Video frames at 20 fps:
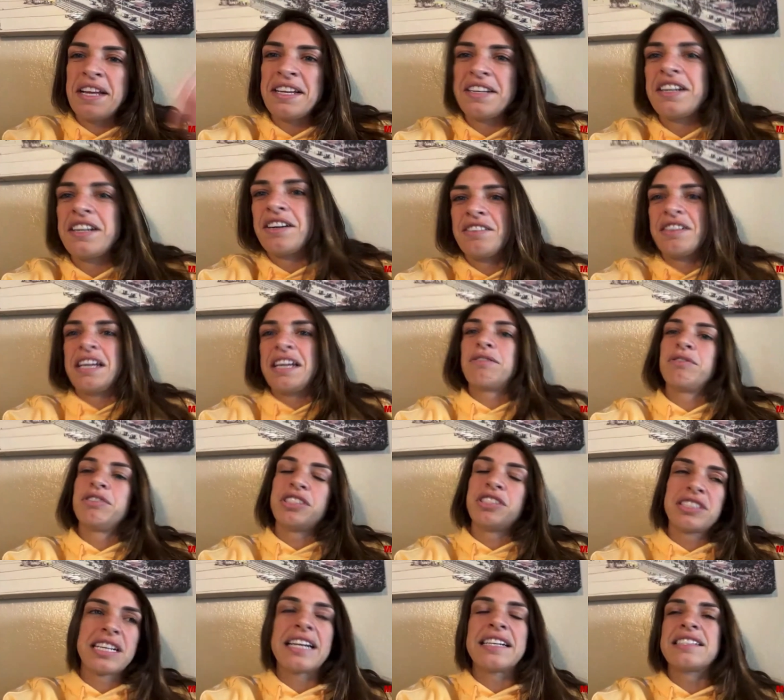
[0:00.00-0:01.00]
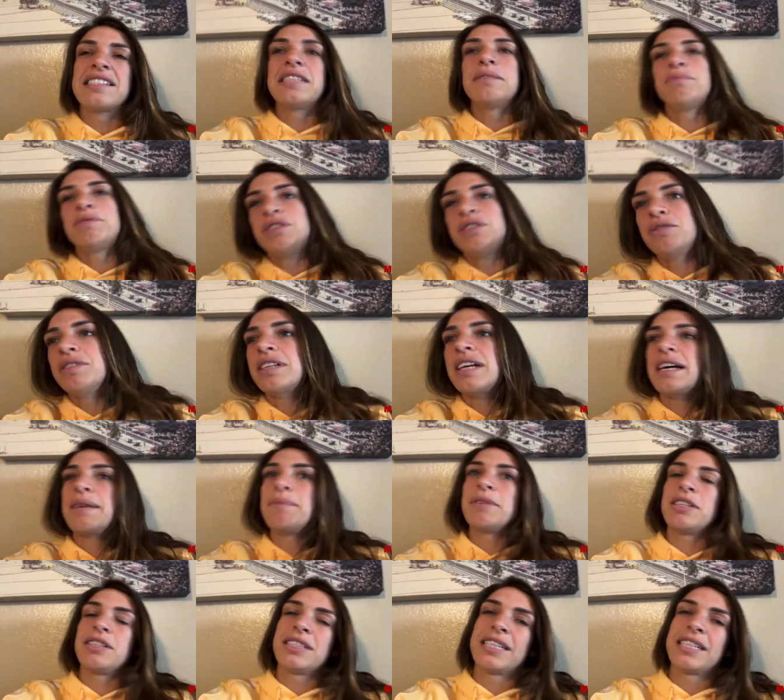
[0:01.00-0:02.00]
You know, like would just kind of slip. She would kind of